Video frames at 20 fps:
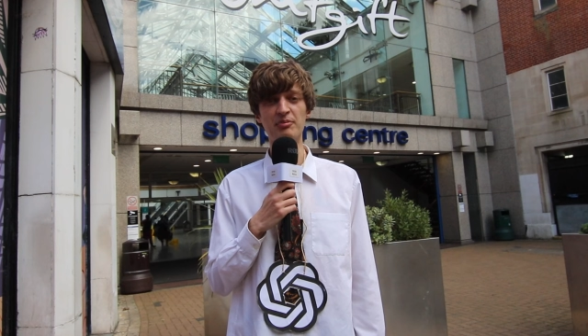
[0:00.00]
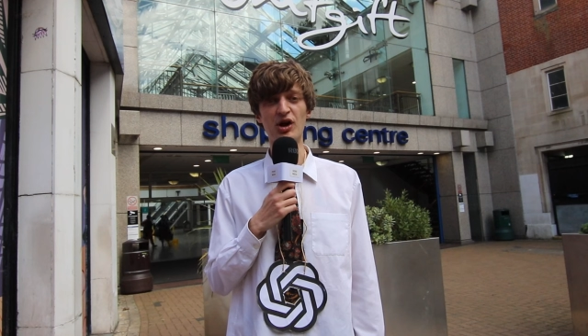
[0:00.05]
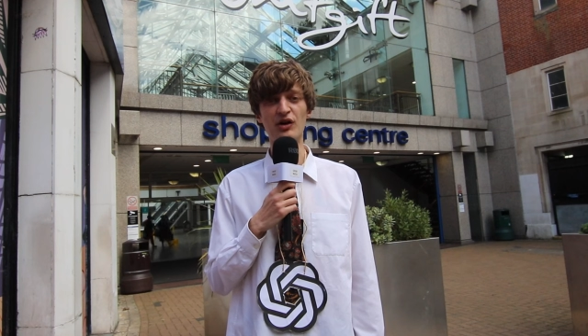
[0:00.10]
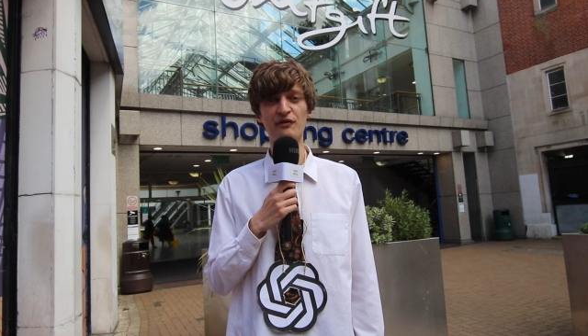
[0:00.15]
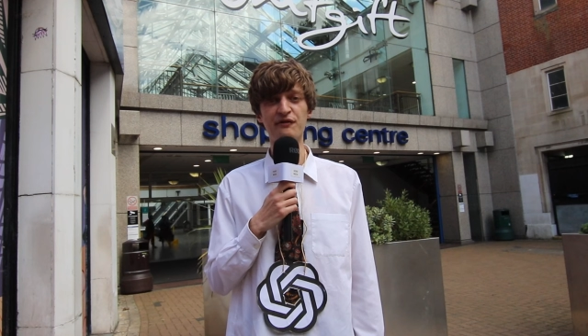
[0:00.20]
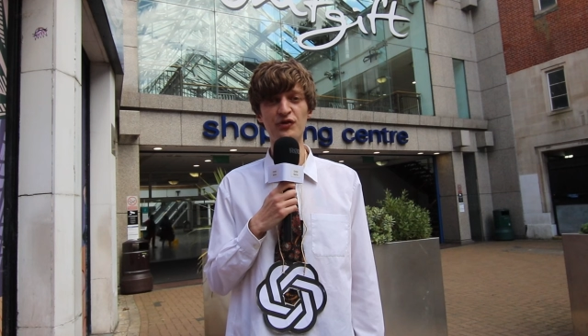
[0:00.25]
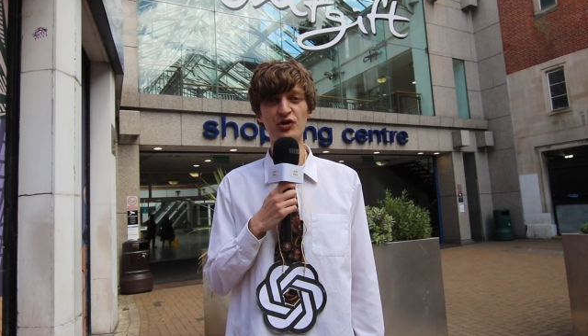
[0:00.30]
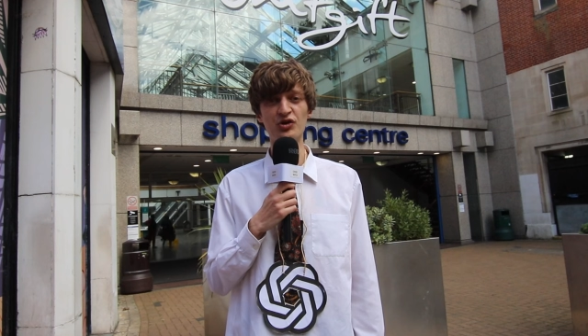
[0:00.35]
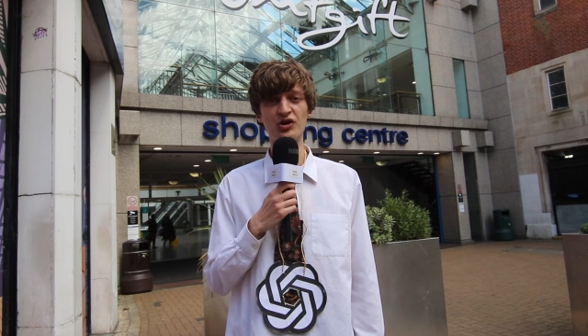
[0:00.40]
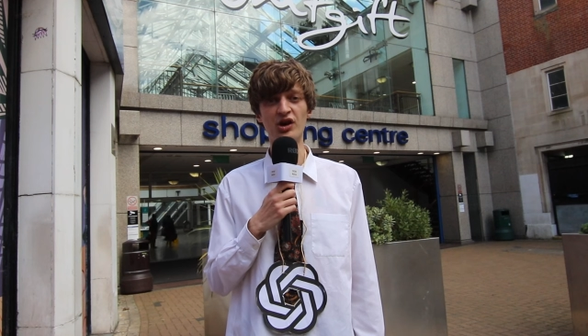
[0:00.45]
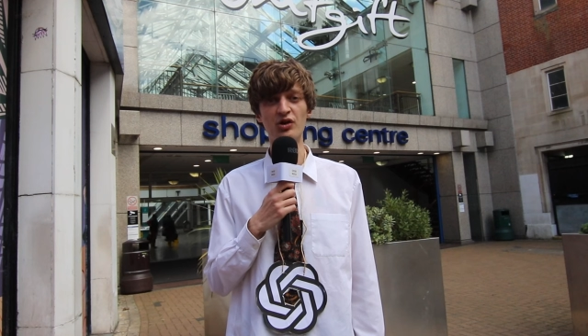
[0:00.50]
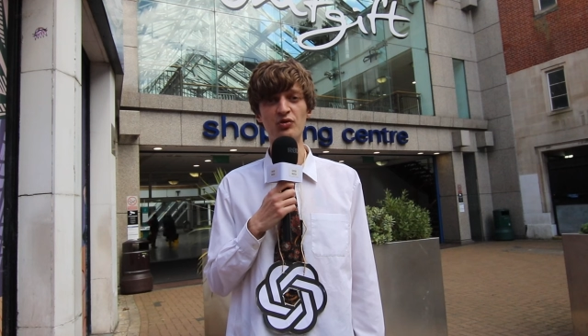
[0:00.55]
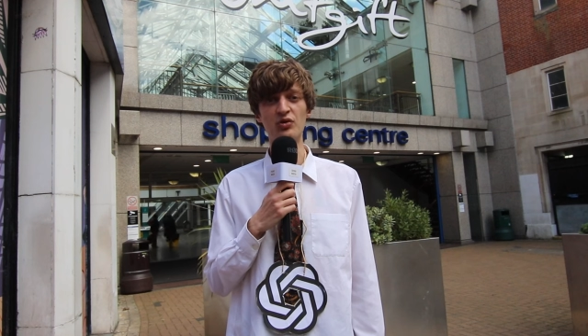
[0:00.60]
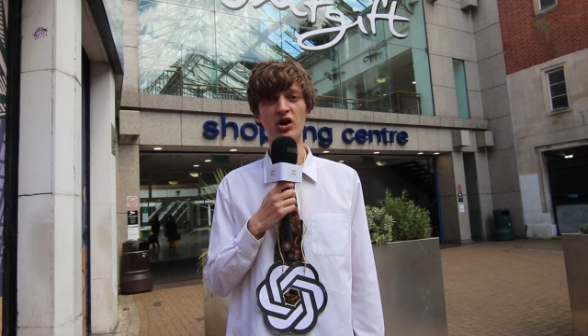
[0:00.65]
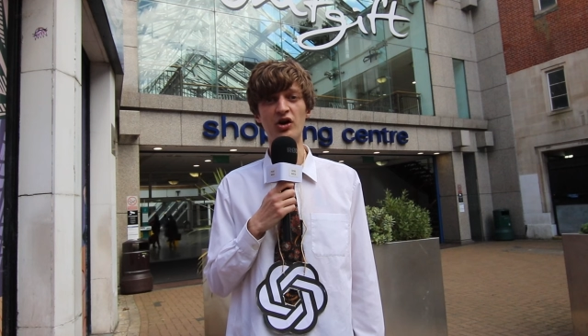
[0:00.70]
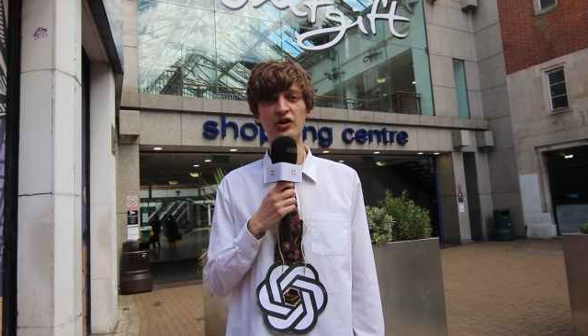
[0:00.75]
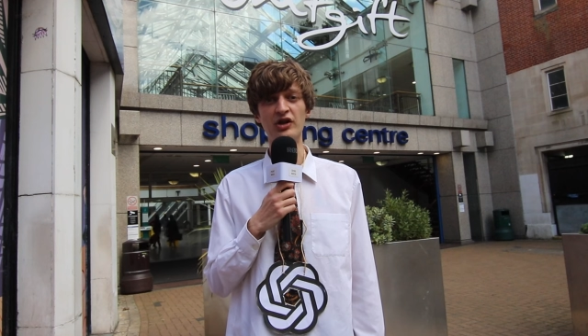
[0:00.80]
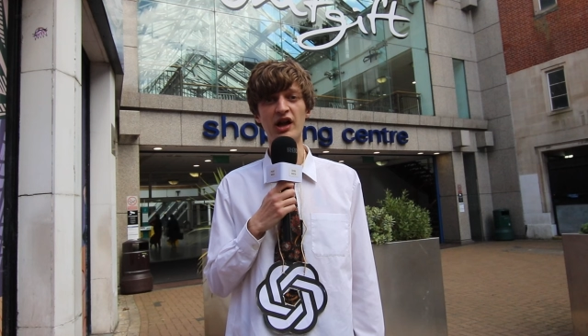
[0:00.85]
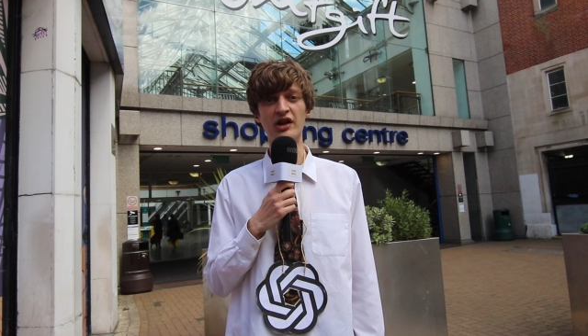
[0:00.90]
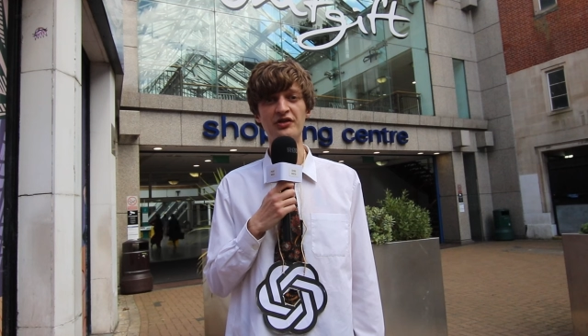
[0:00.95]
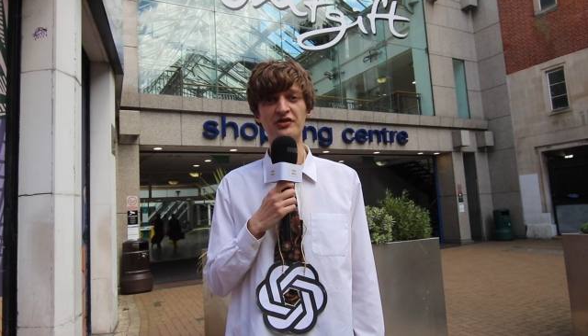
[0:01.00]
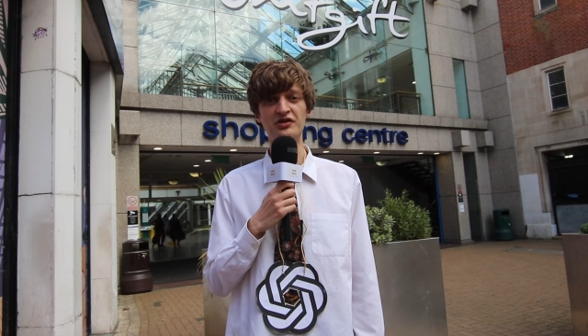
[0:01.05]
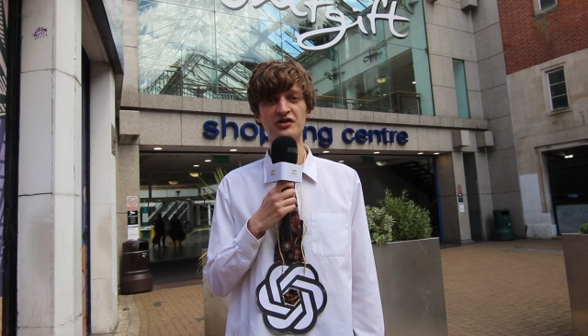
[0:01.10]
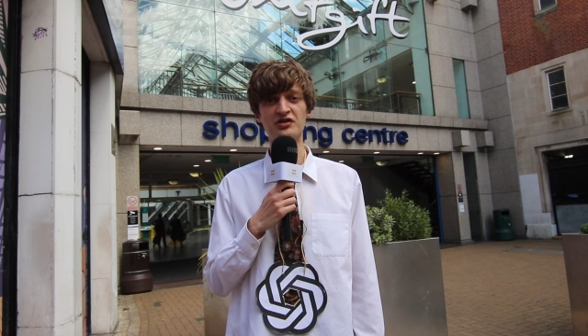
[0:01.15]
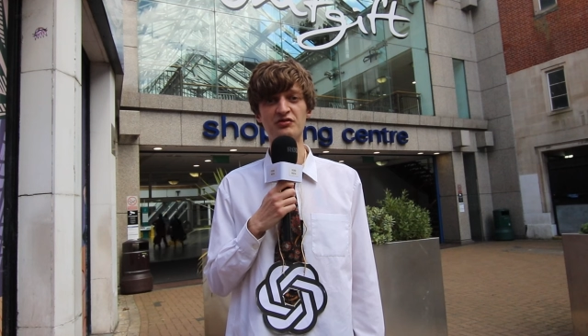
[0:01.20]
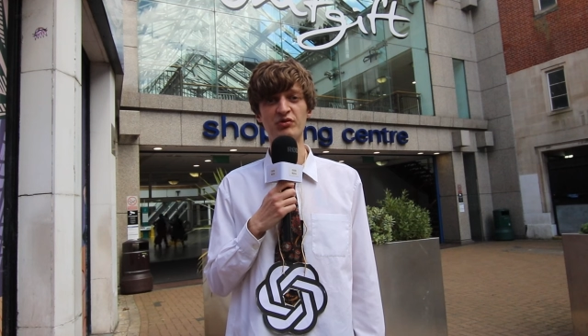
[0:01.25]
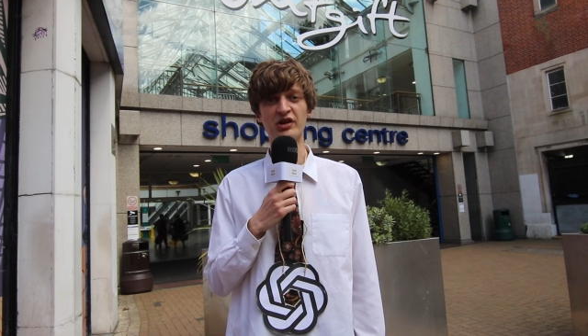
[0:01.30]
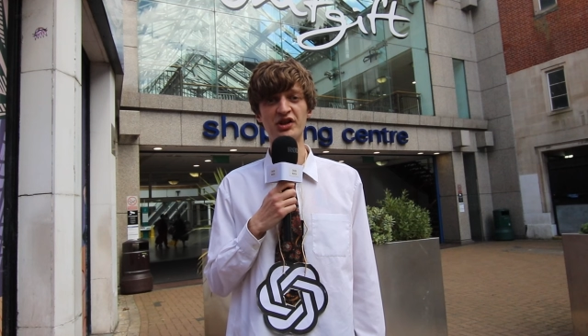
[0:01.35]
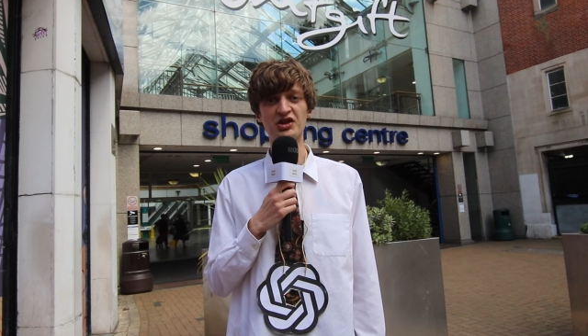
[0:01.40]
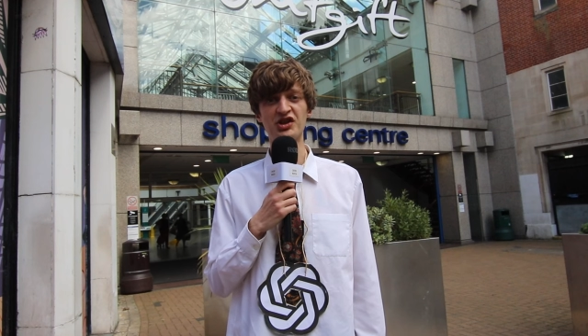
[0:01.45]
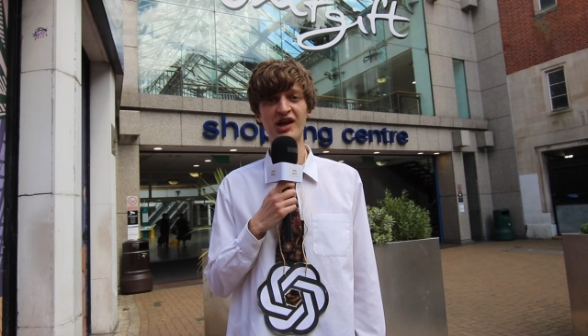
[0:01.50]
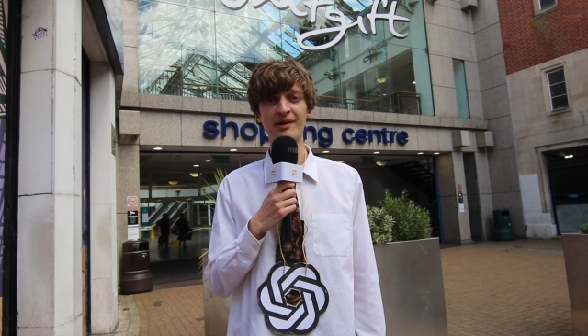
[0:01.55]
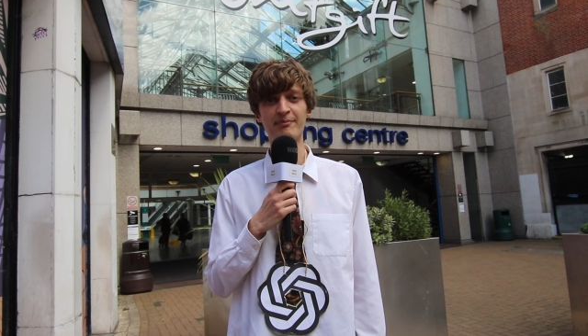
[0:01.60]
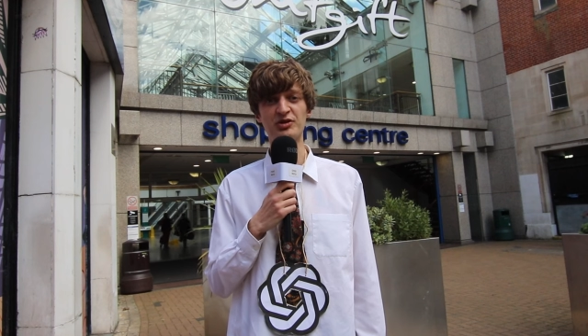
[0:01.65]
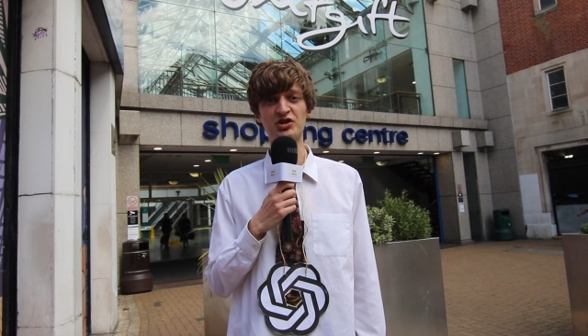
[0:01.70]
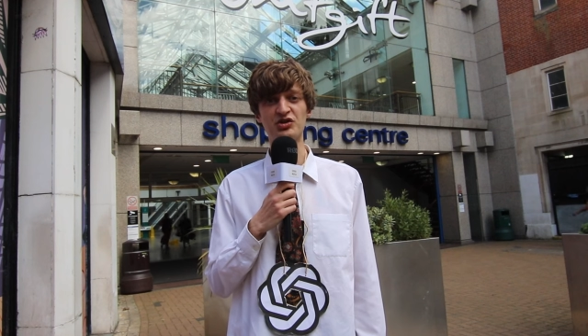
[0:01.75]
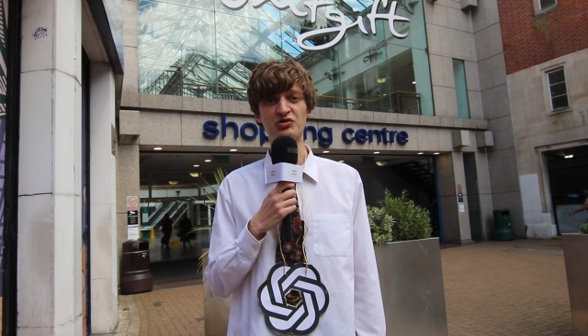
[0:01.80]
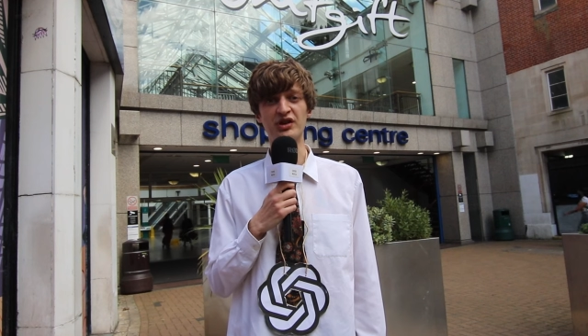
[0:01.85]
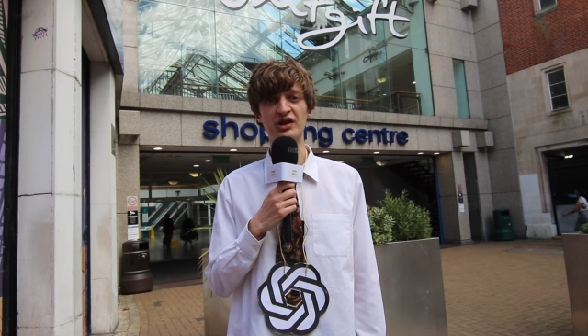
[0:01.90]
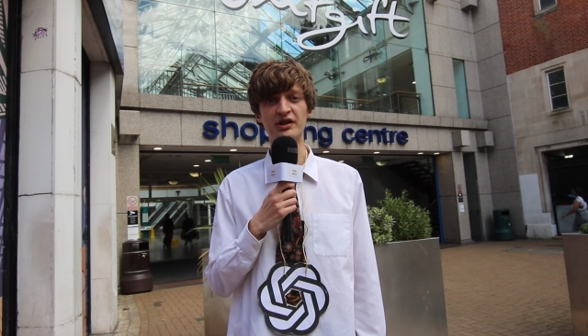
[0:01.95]
but a footnote on London's rich
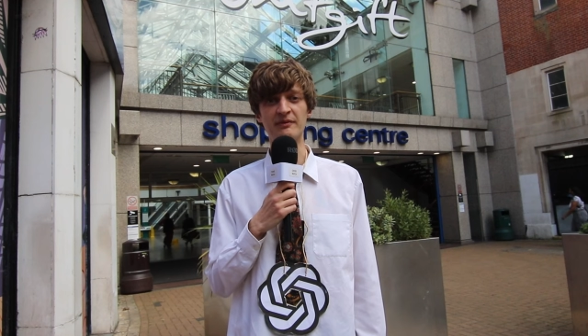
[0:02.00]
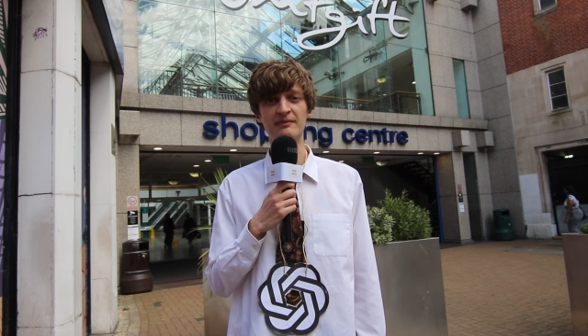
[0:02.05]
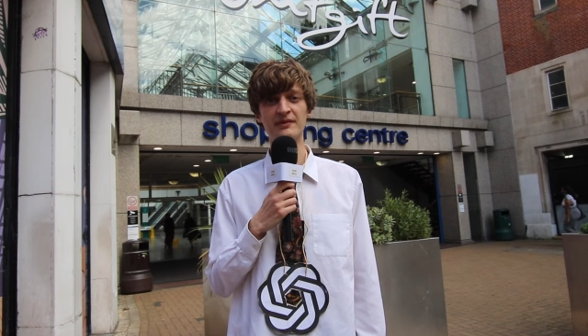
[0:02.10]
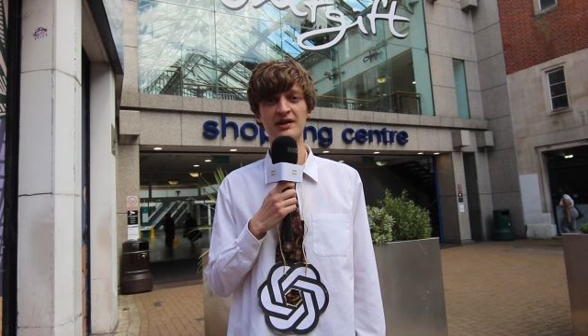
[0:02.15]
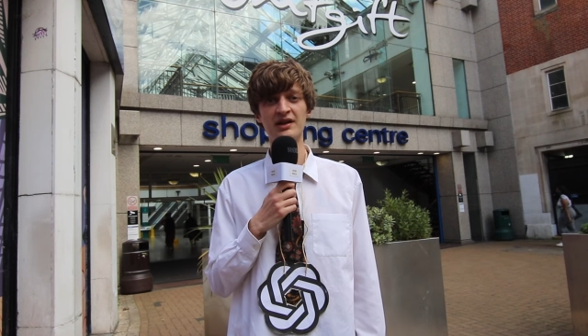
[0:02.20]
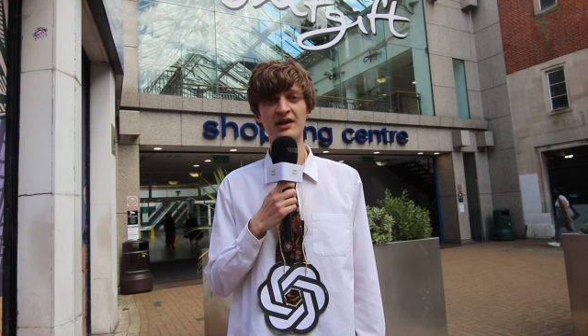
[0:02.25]
tapestry?